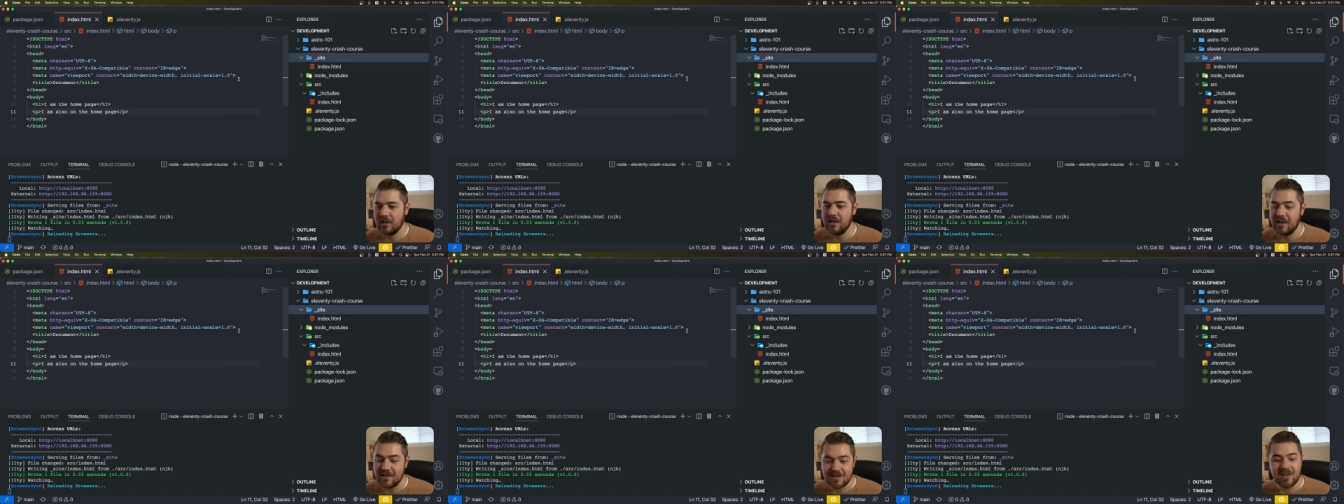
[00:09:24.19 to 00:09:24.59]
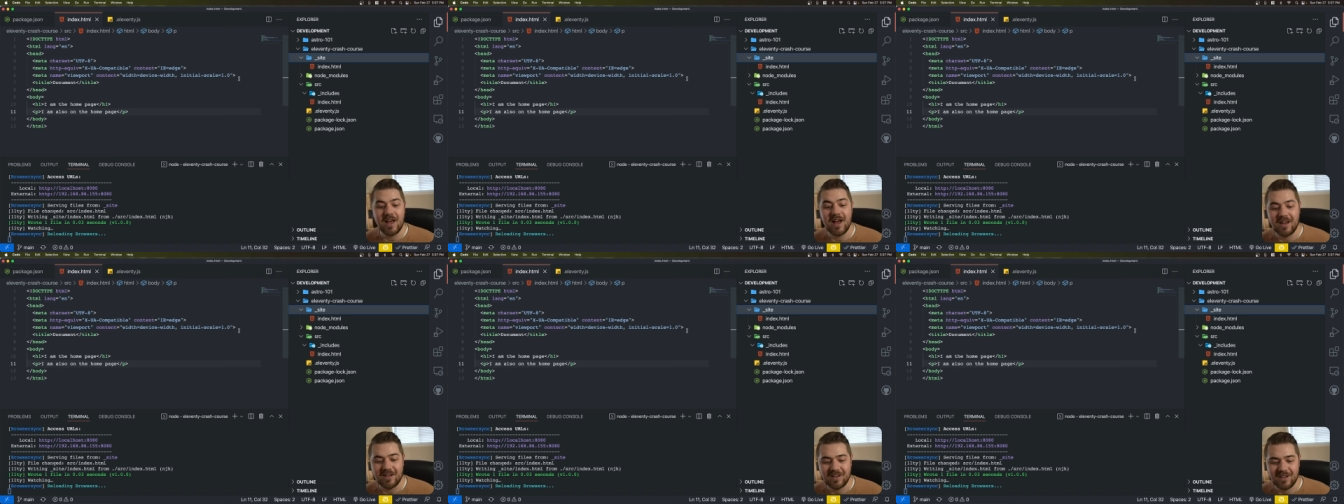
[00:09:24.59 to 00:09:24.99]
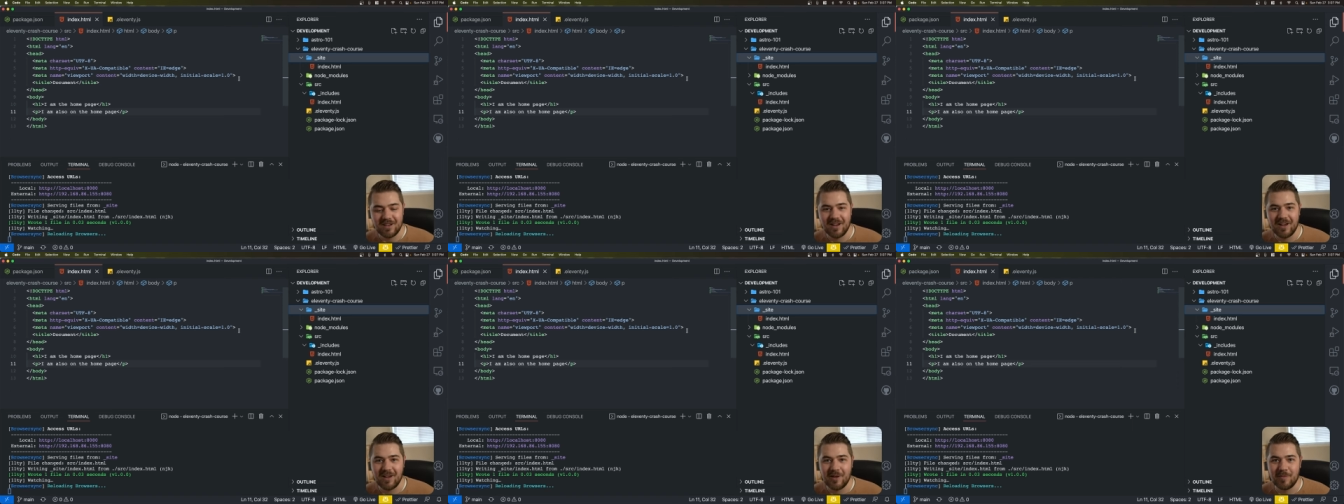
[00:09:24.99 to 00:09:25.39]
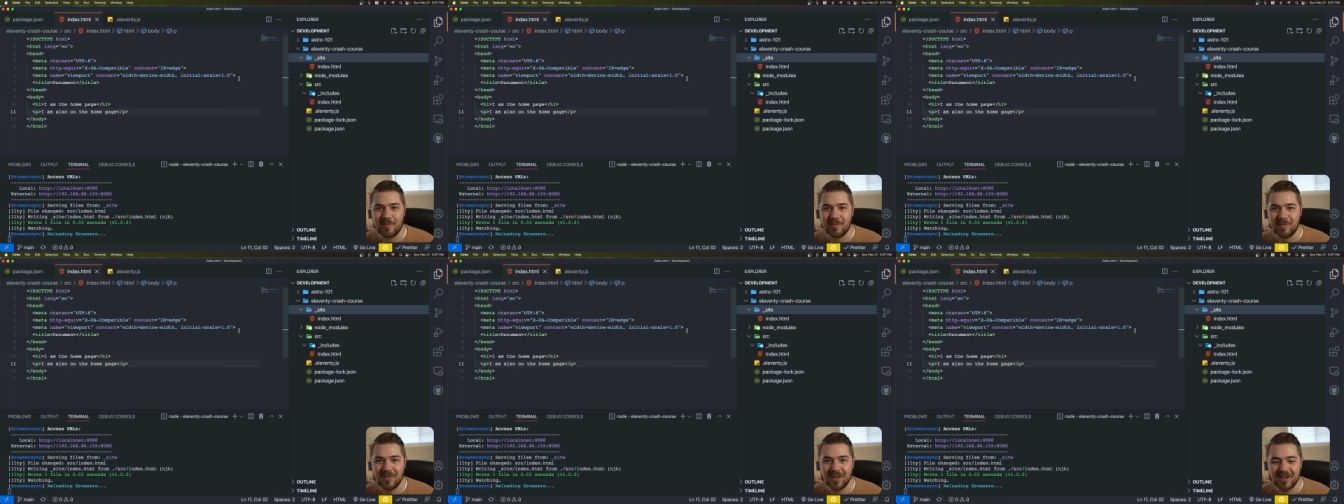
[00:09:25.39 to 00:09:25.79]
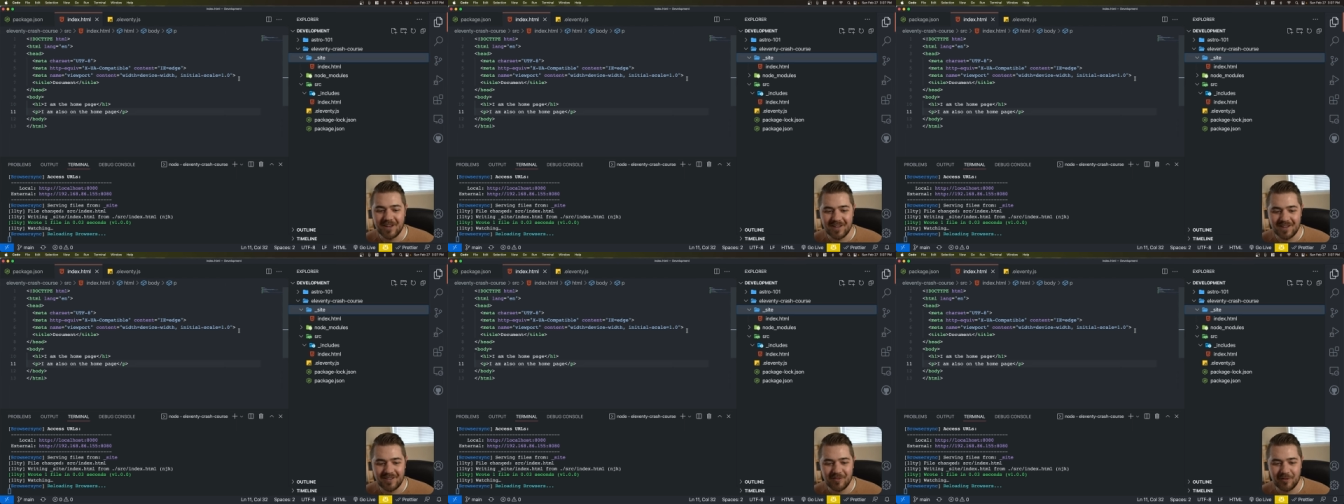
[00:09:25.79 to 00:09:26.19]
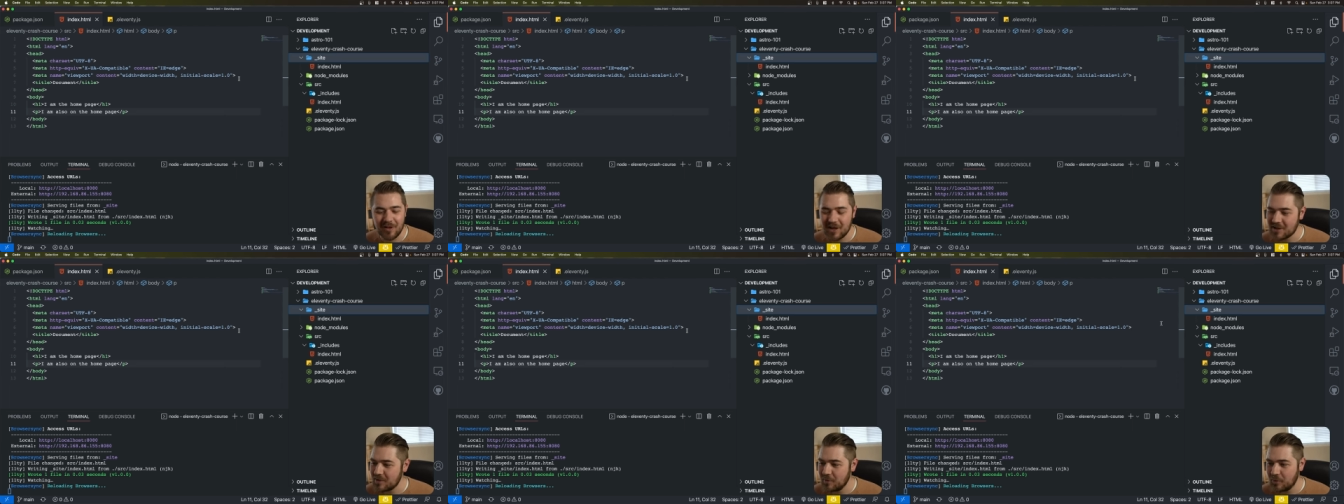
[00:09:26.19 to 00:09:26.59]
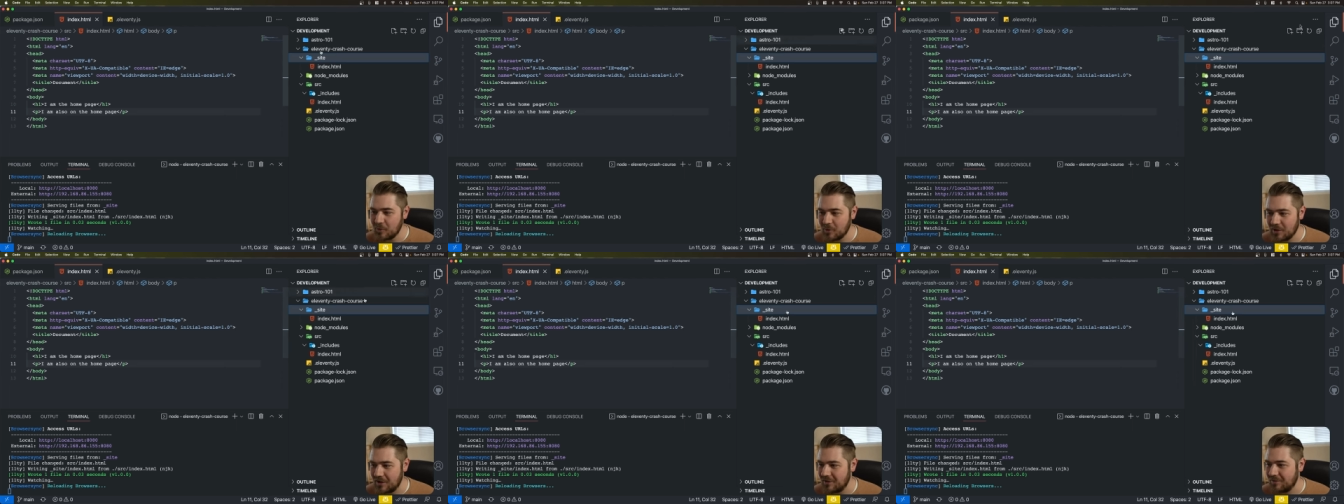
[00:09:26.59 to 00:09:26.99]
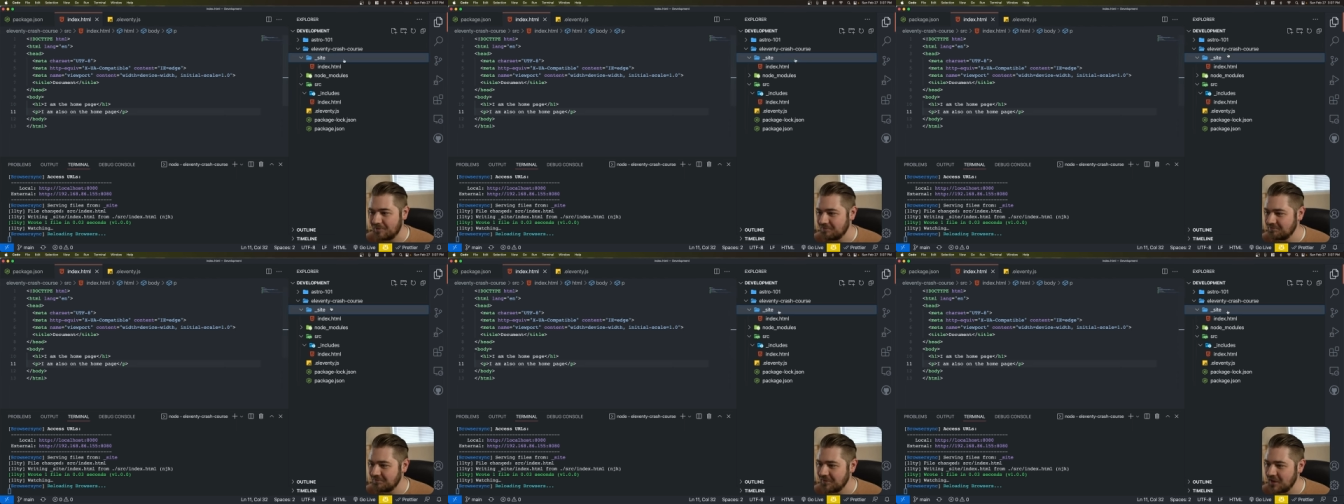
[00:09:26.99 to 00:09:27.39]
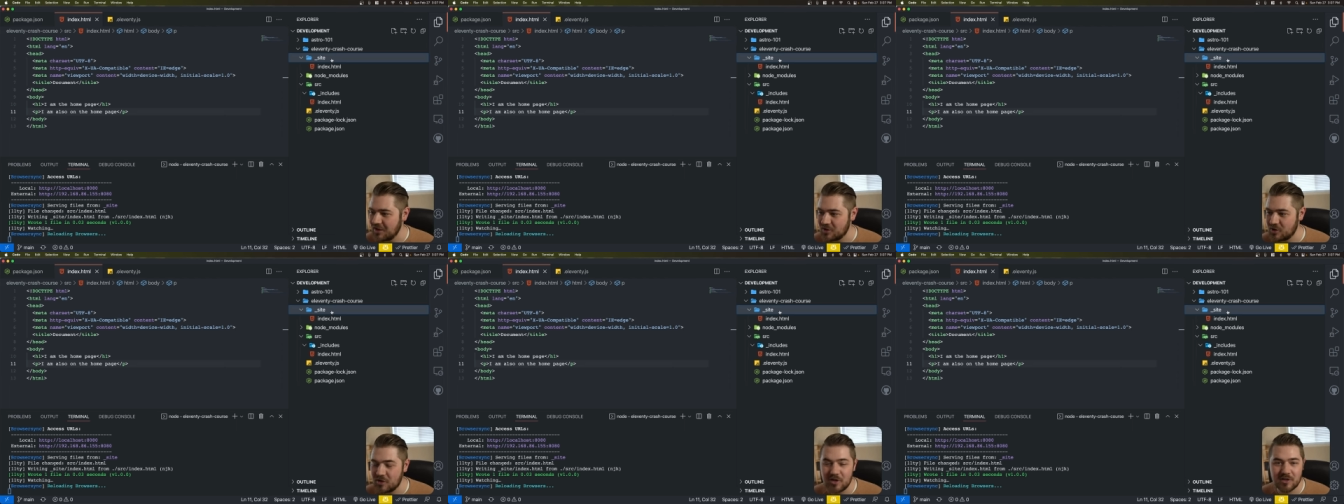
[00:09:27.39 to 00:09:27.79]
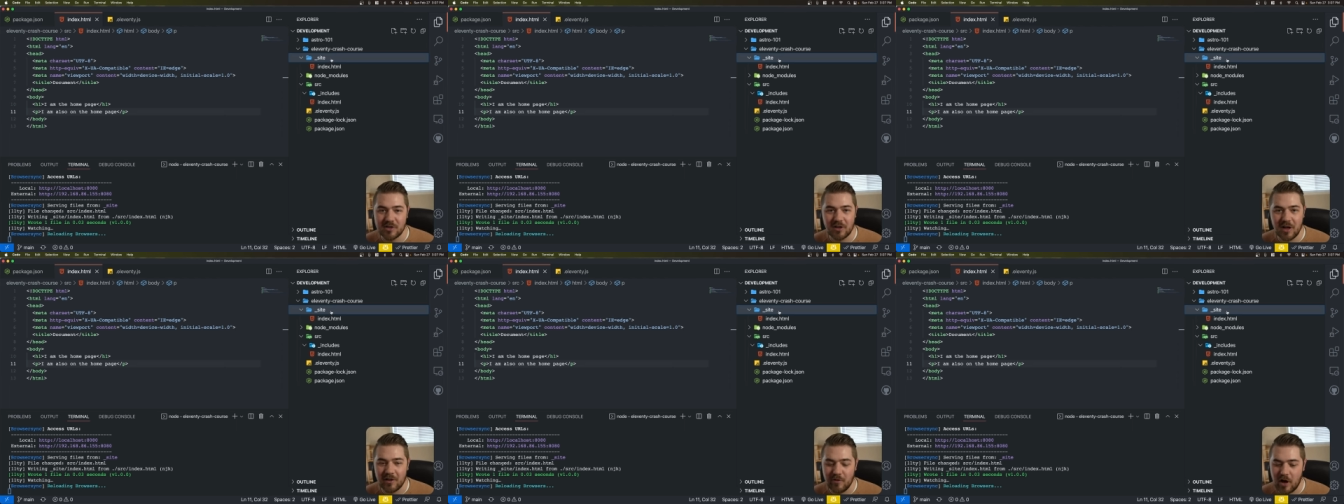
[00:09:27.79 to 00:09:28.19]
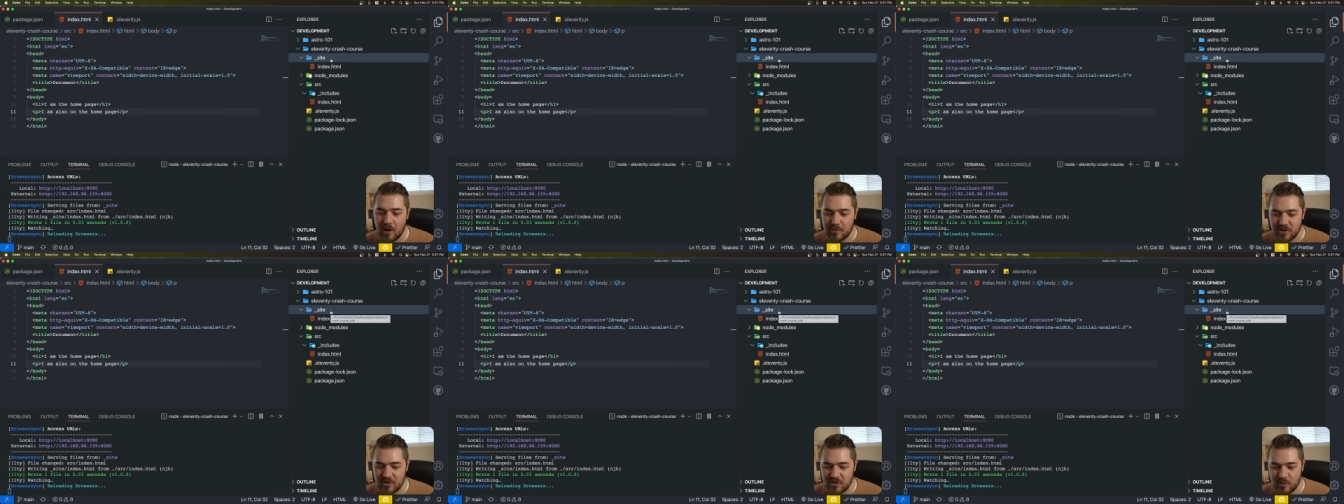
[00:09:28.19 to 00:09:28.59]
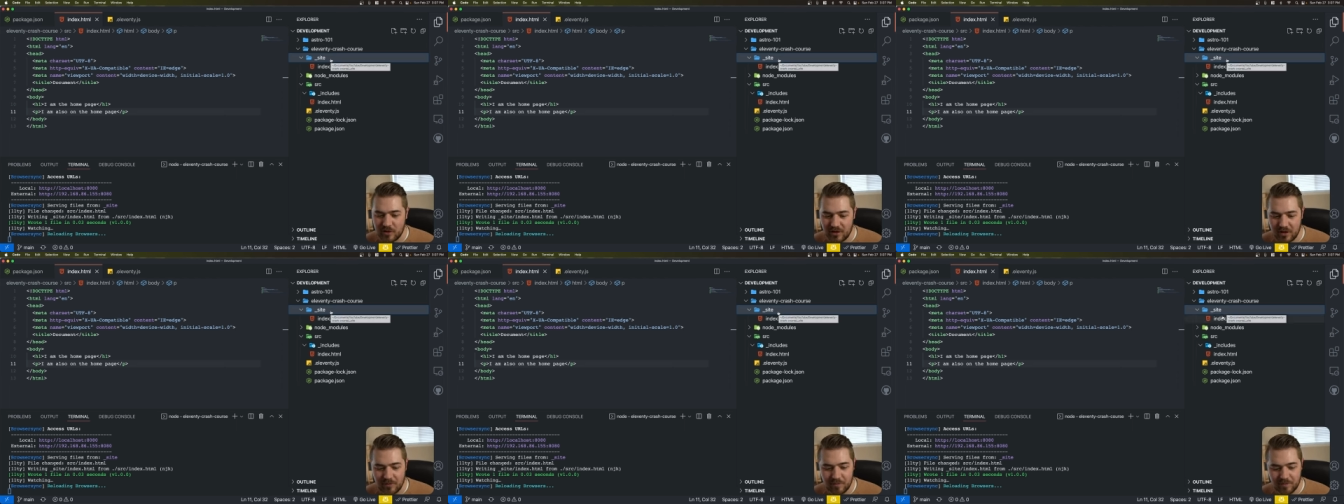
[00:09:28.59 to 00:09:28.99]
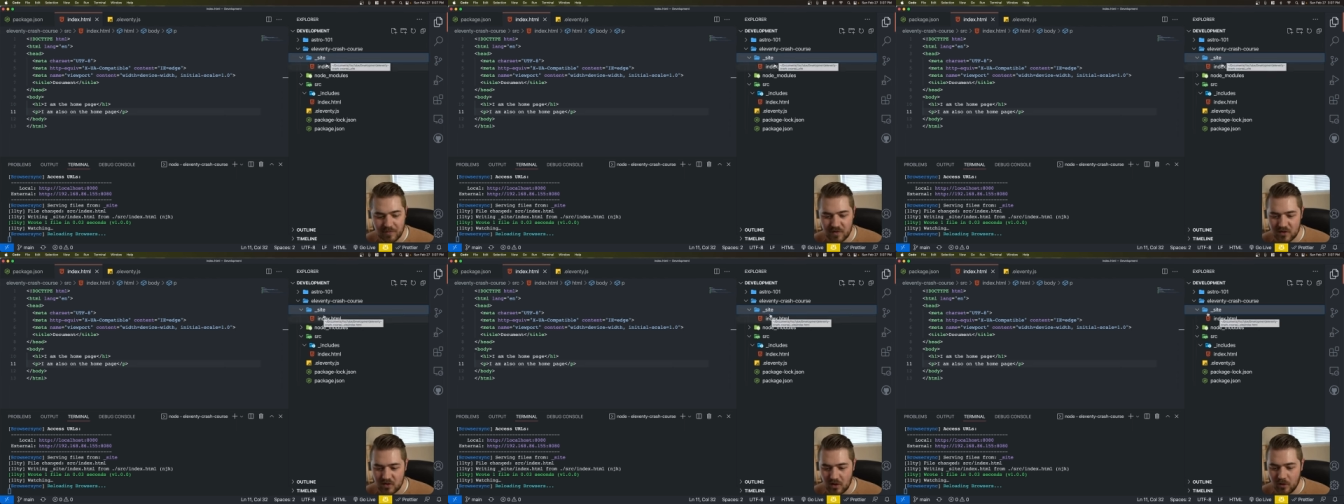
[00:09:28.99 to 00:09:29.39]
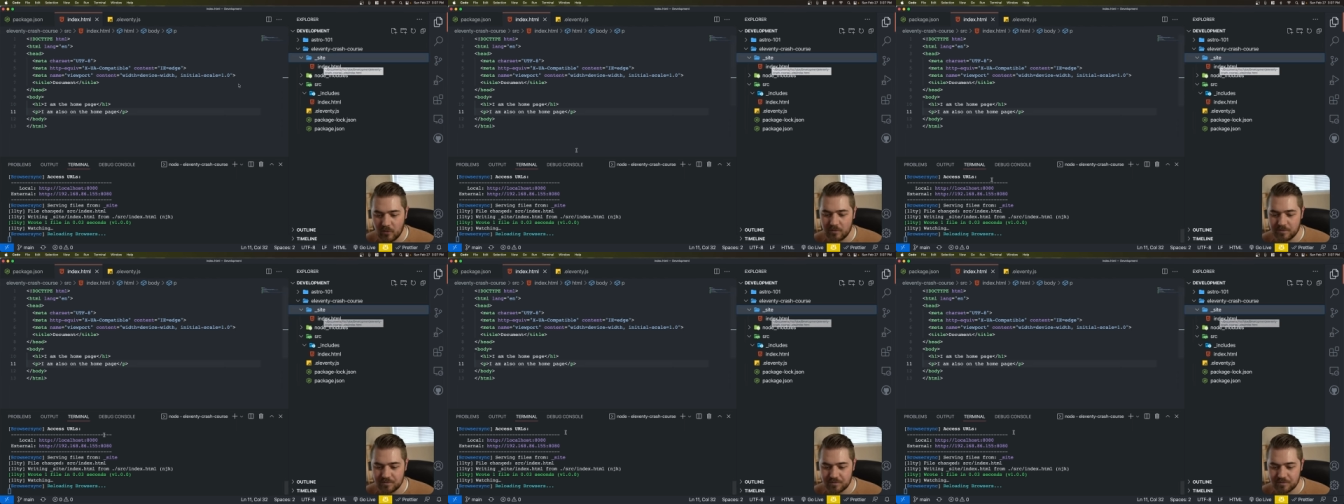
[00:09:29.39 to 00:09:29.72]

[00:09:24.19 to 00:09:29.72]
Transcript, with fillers: It's that um, flexible and there's just a lot of options with it. So